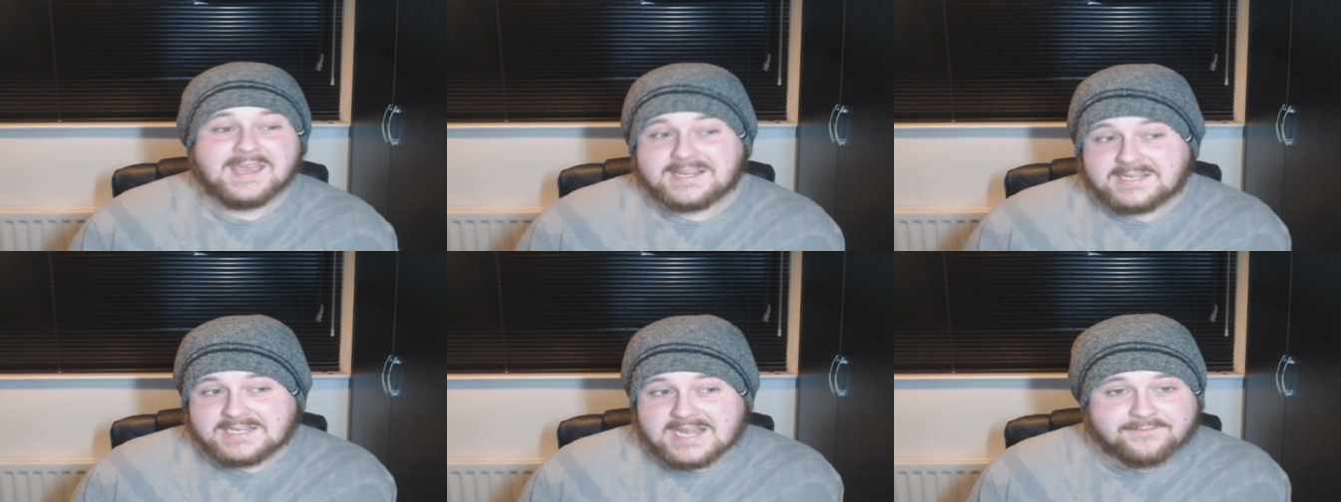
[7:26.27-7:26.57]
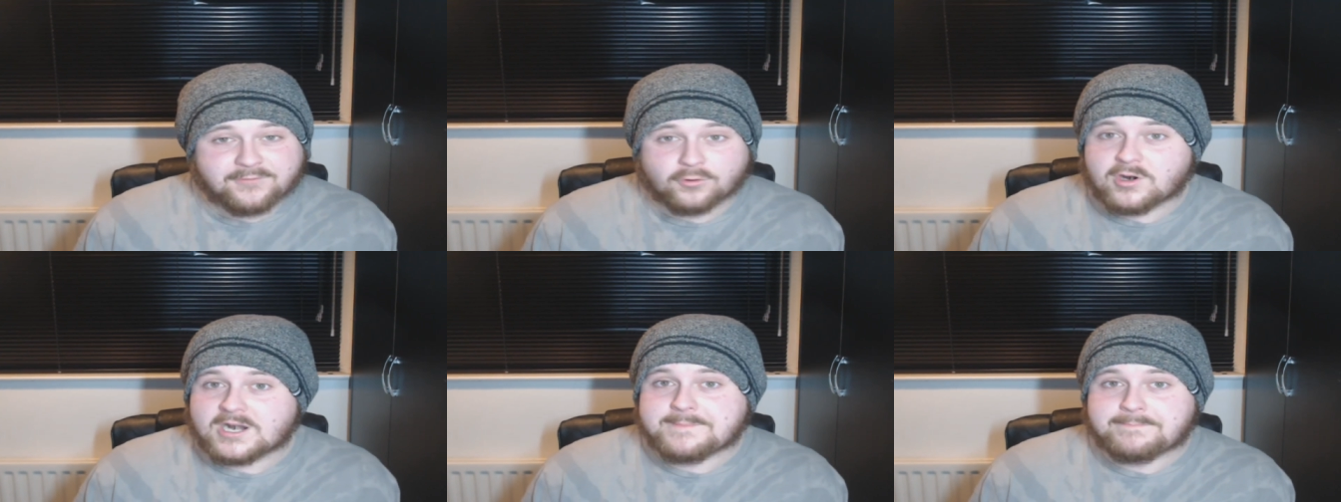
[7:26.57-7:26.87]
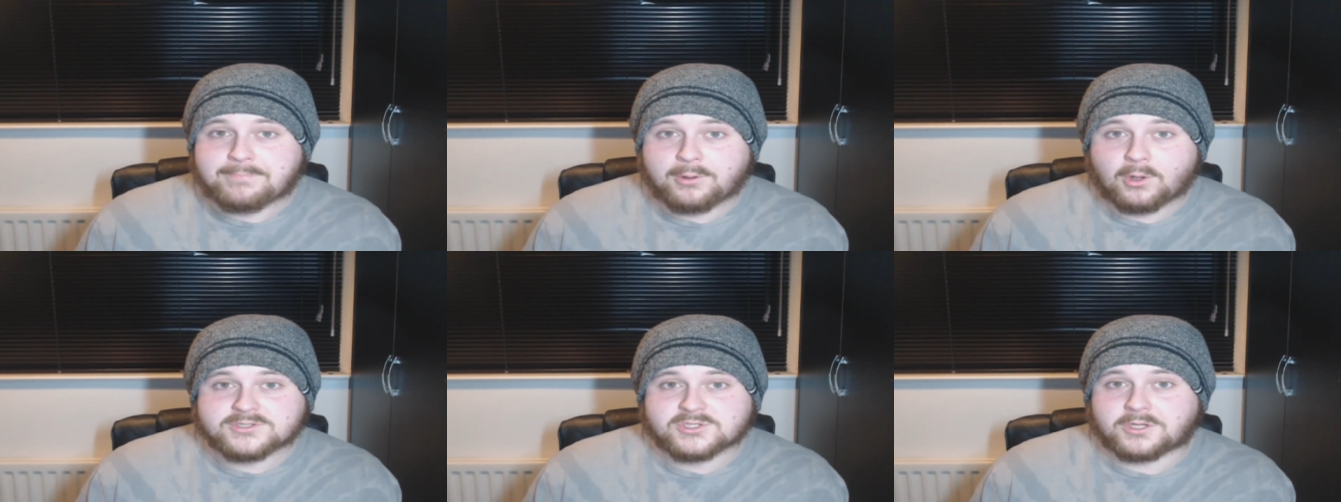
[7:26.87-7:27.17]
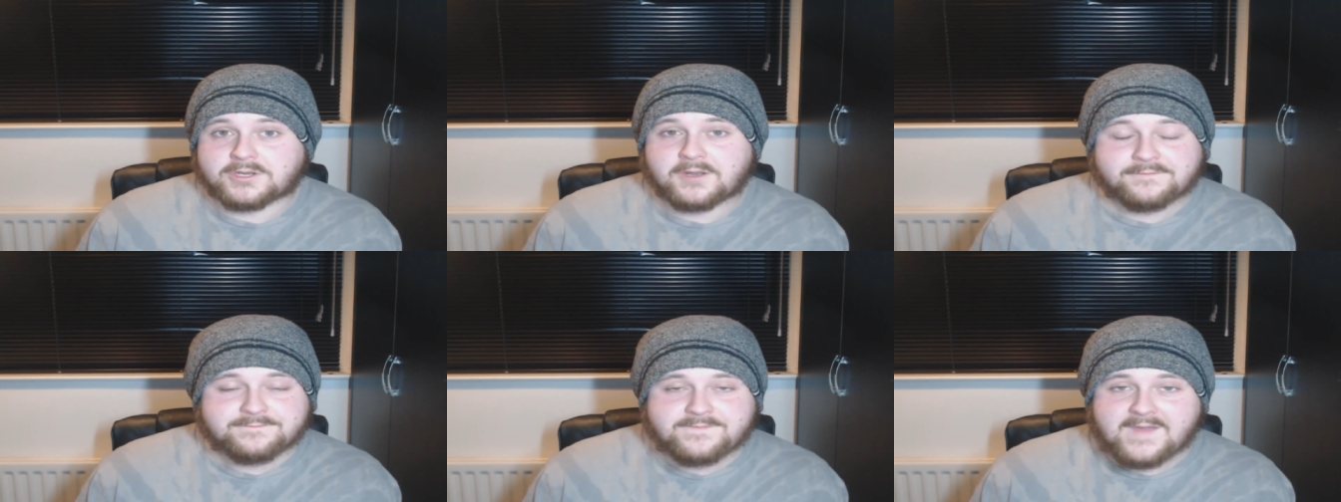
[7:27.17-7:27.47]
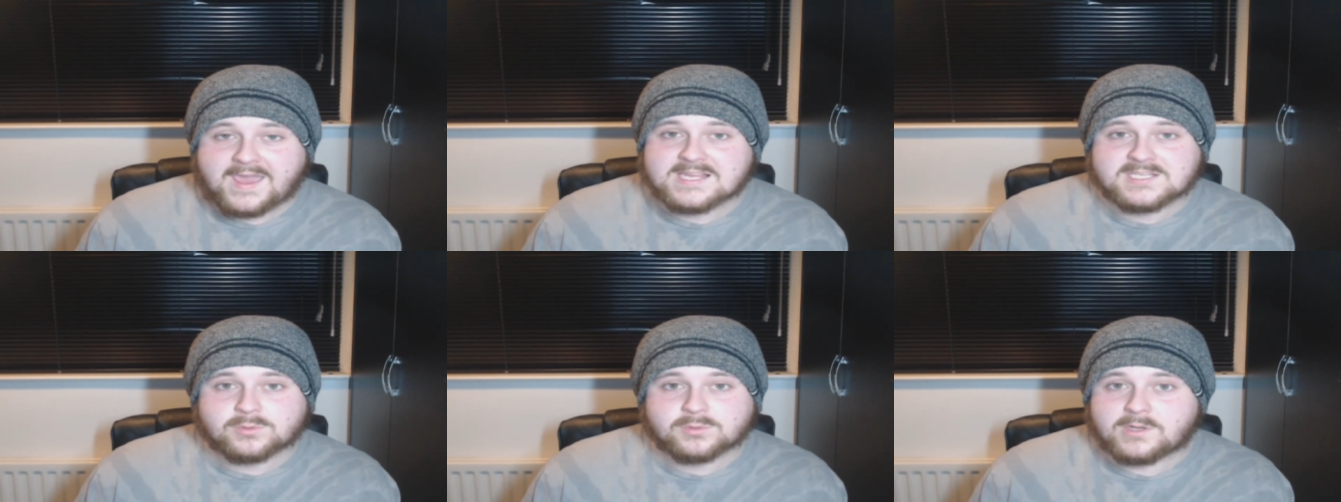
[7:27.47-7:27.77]
He never really puts on a
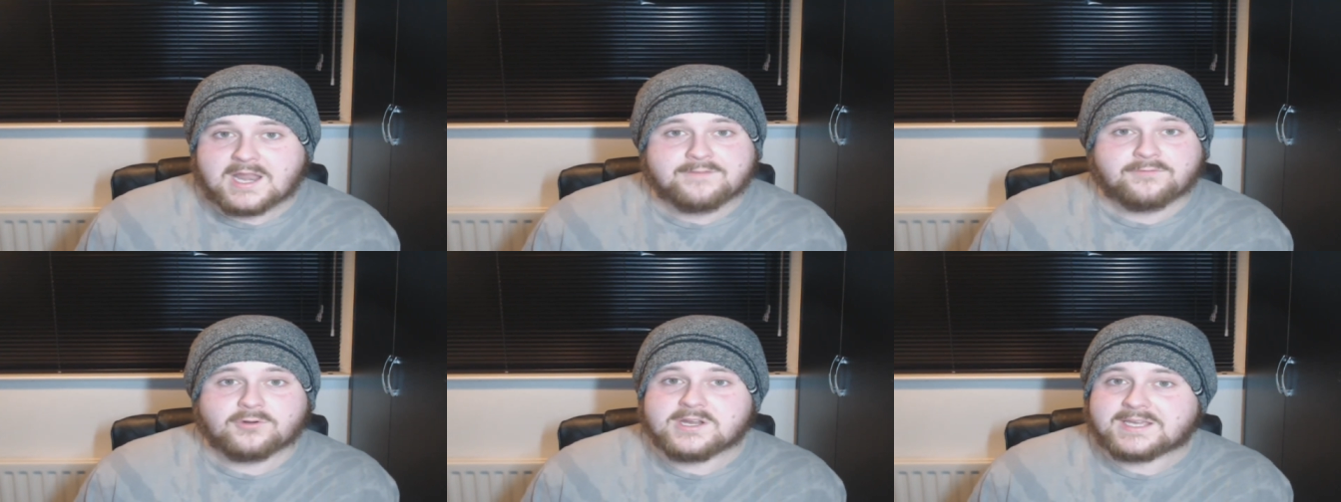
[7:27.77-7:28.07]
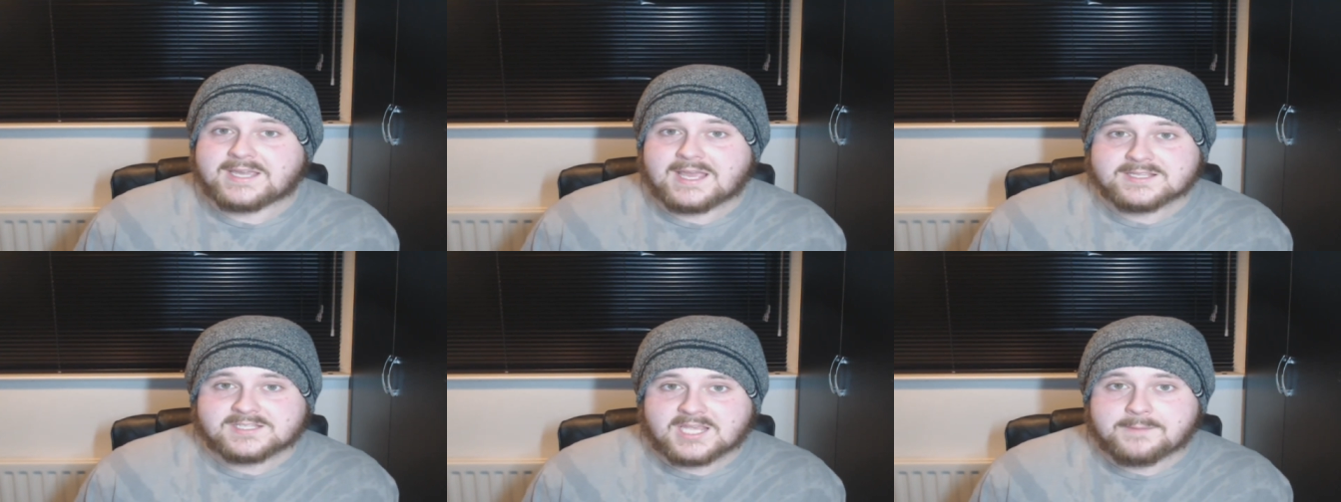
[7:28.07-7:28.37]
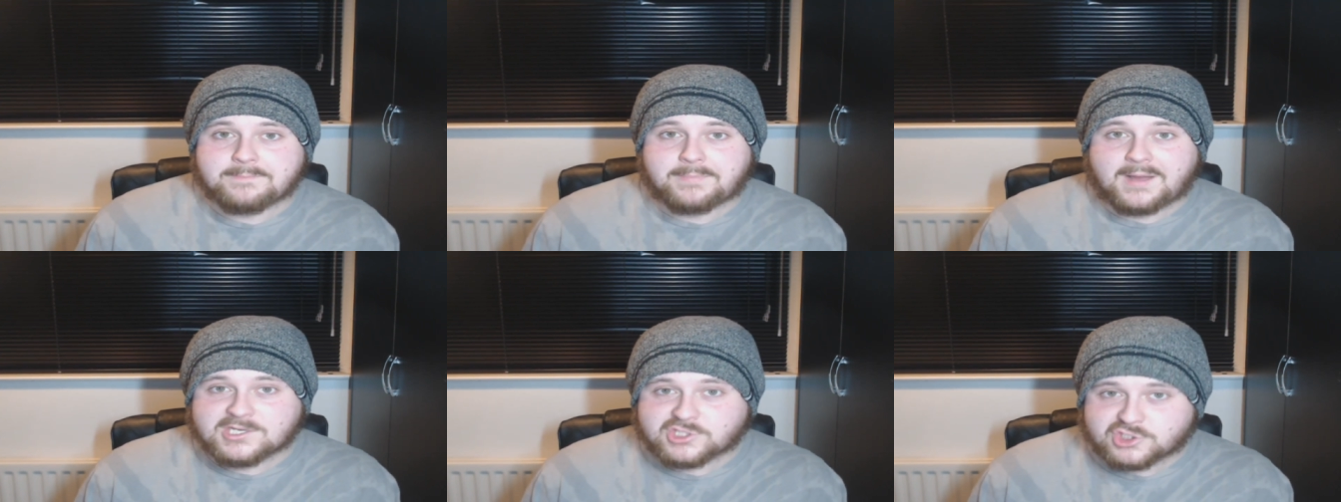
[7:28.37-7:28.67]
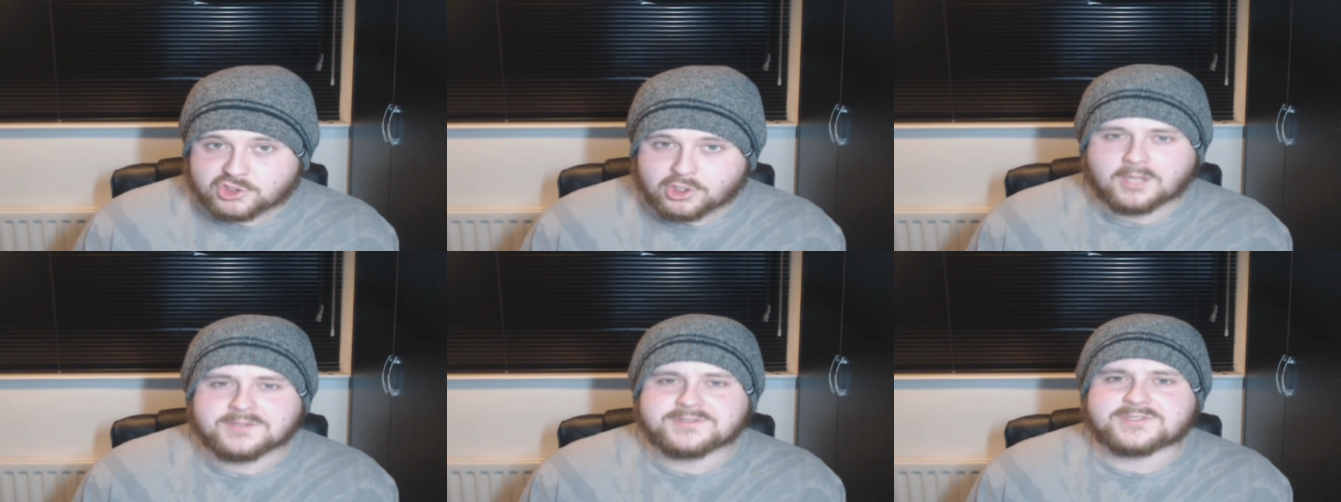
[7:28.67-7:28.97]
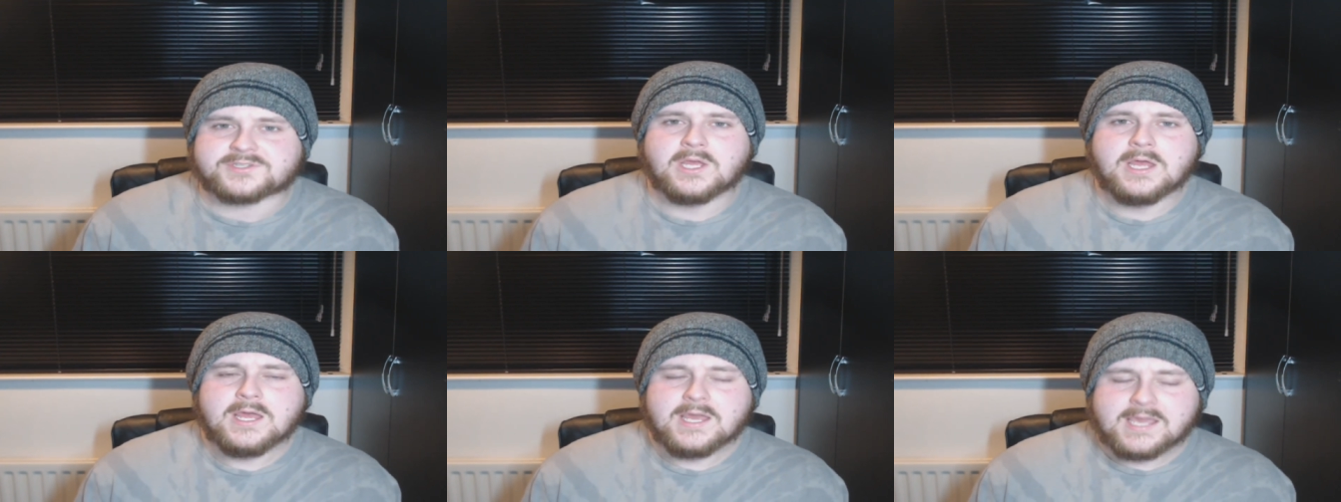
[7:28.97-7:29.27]
face whenever he gets hit by shots.